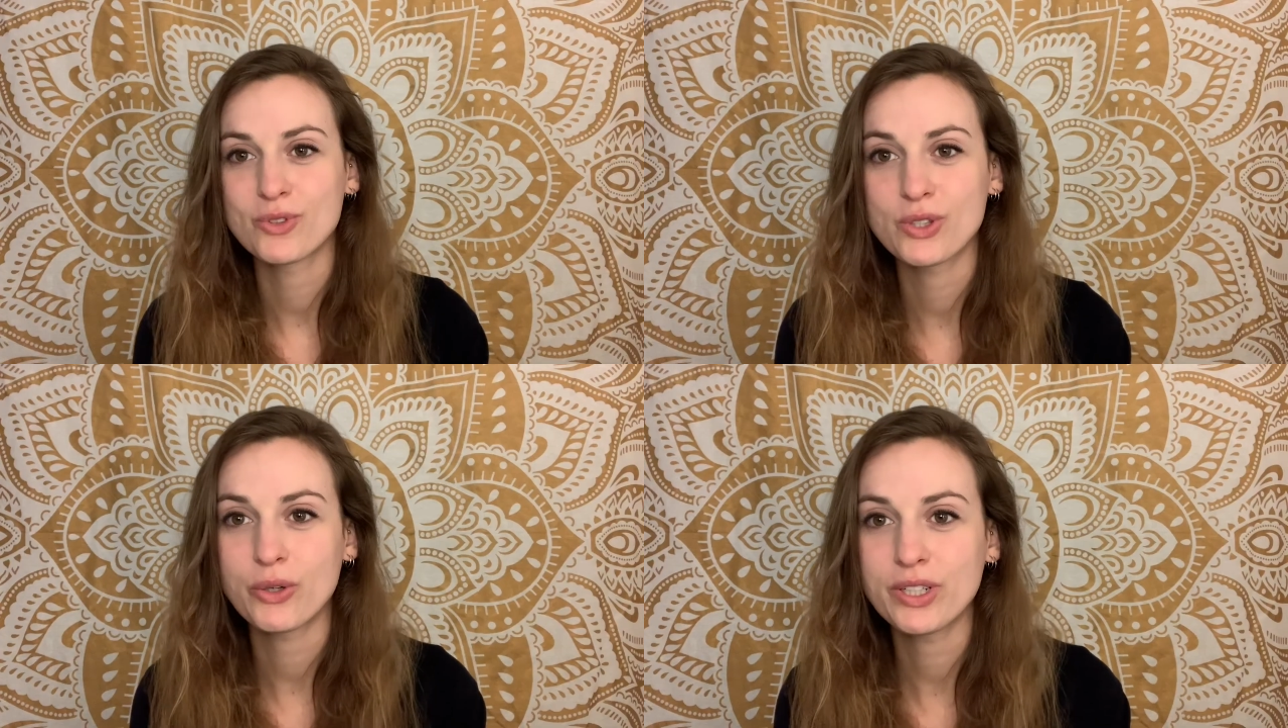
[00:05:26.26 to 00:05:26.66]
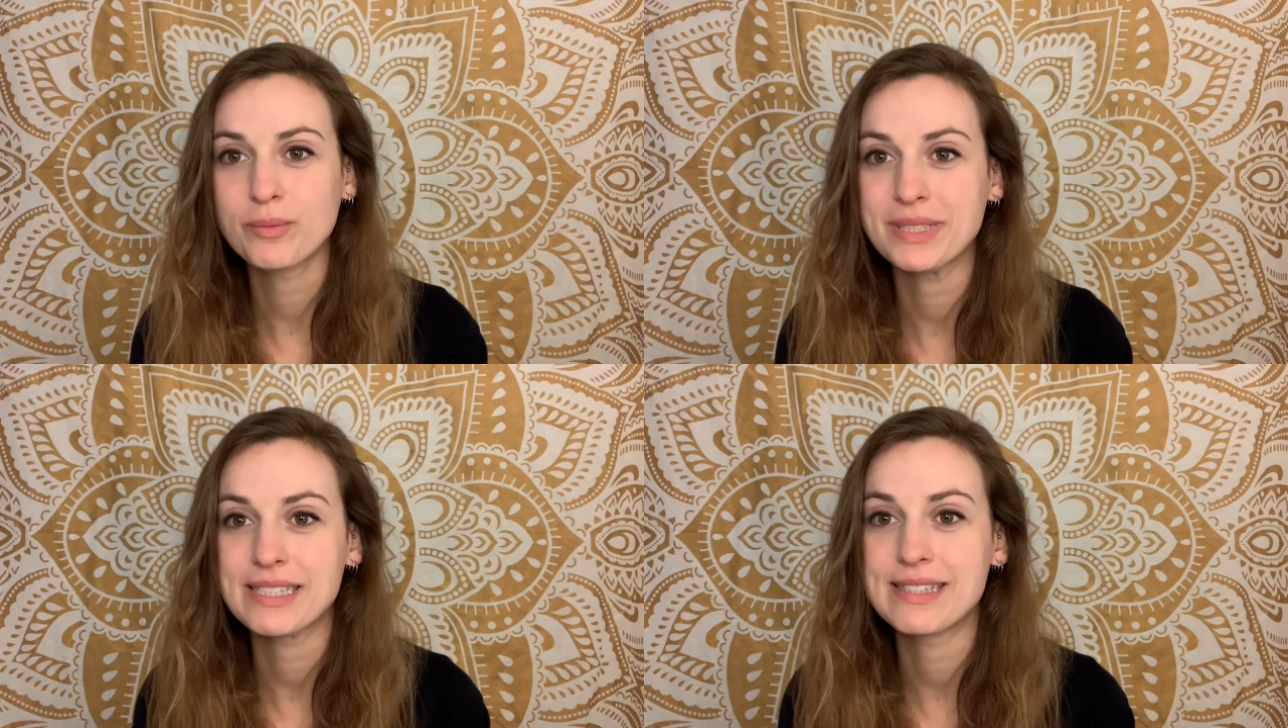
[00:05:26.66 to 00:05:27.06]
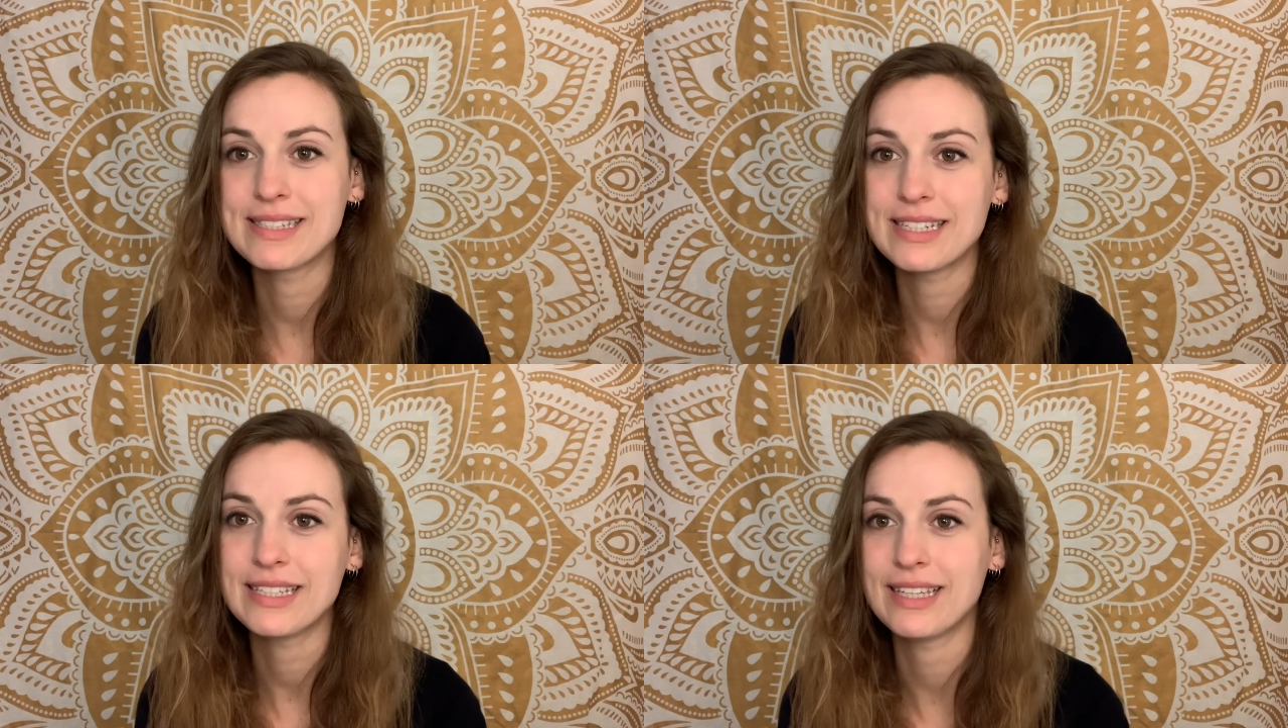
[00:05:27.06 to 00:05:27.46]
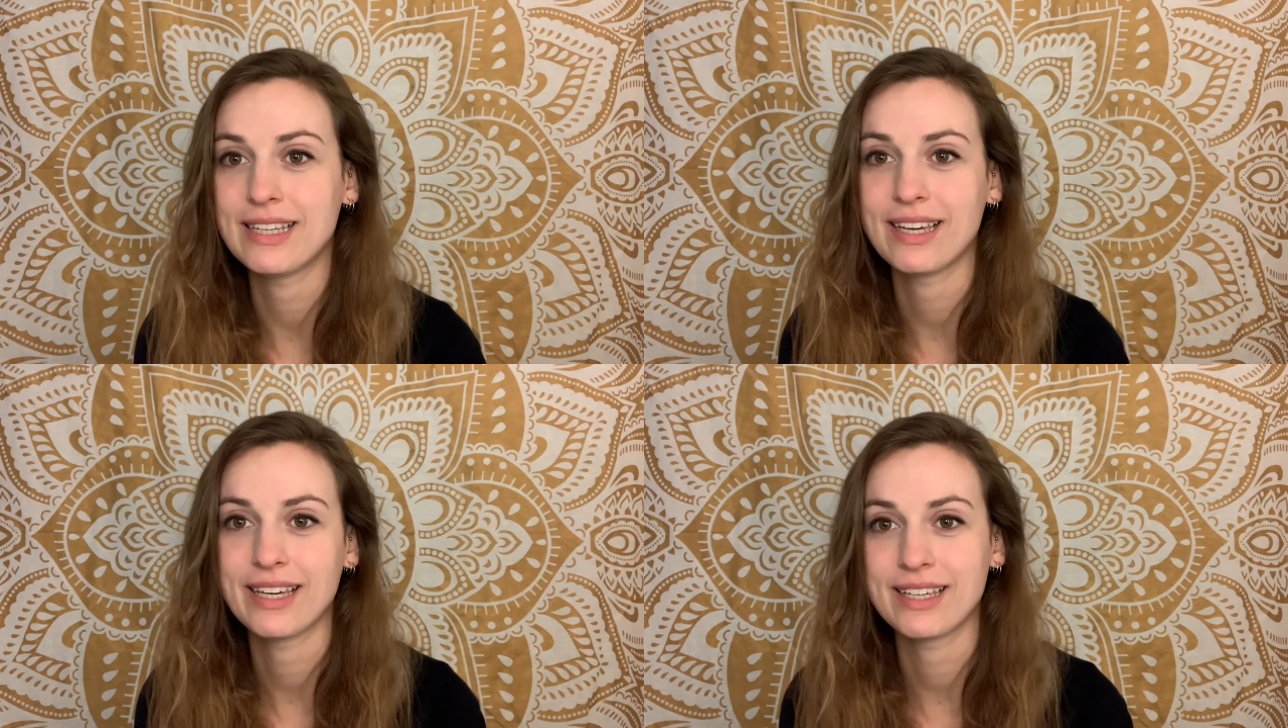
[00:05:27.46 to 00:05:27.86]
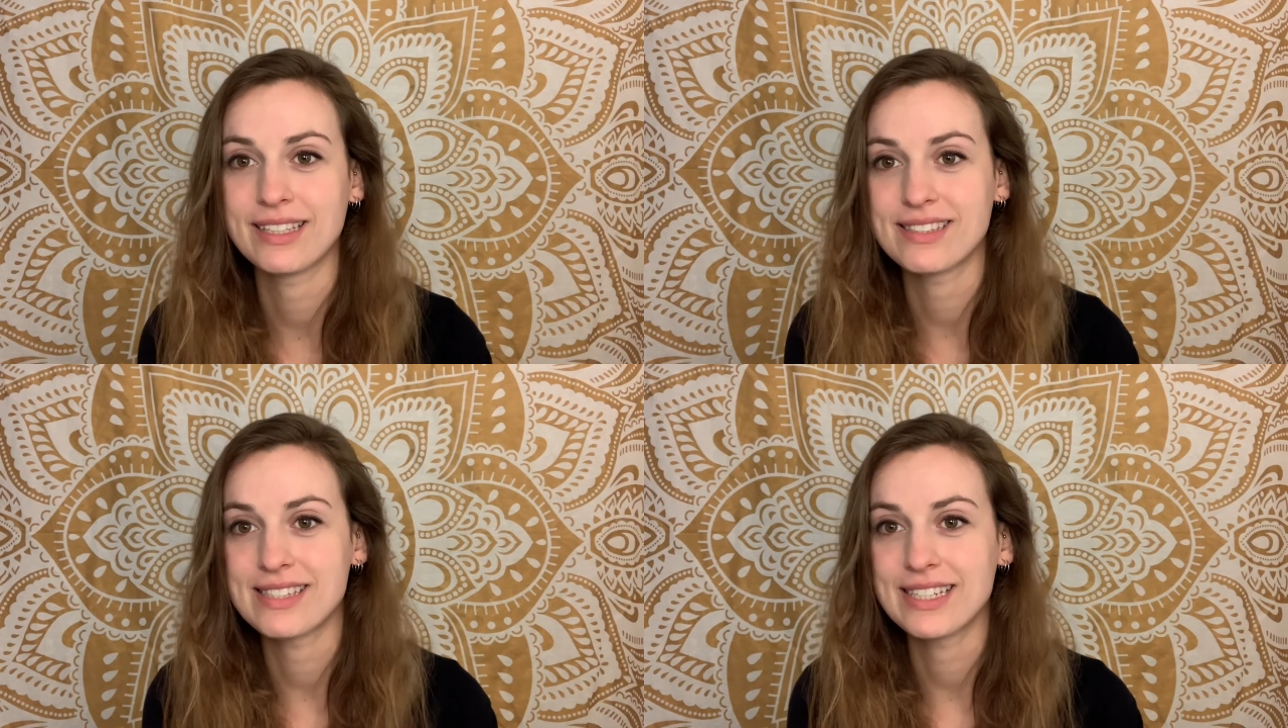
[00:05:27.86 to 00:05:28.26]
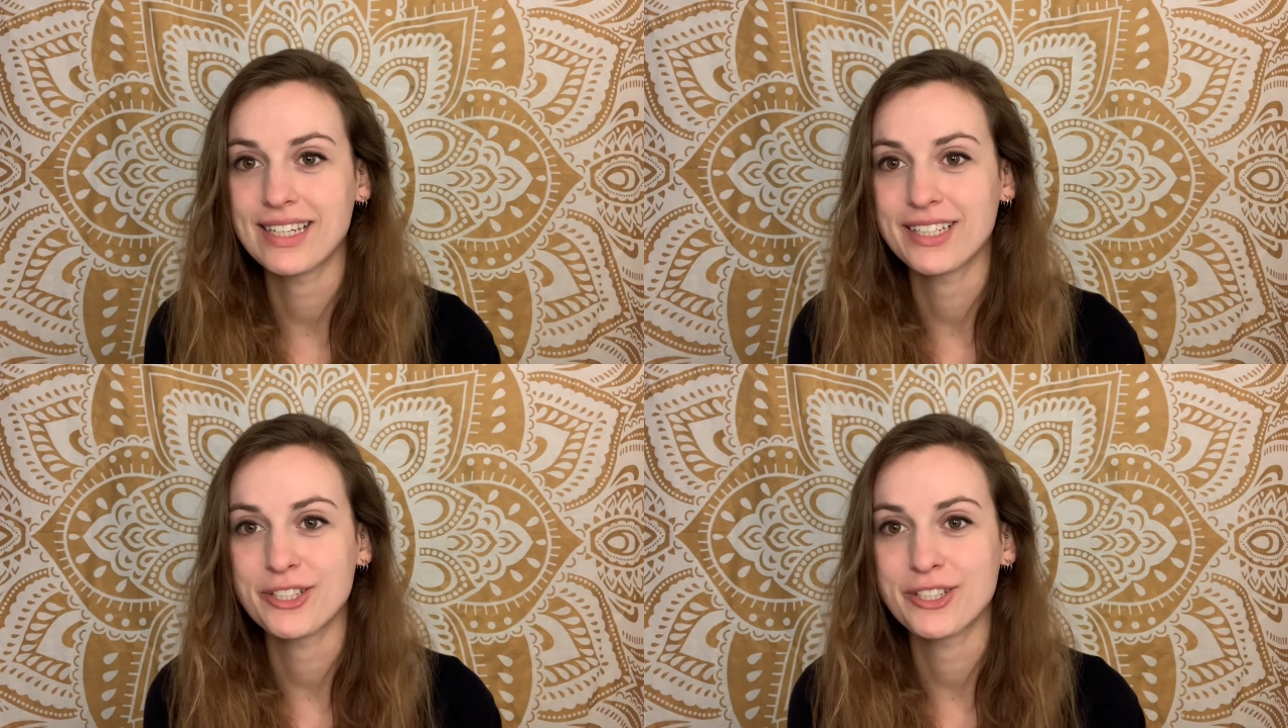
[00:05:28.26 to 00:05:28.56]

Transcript: sodium is sneaky. It can sneak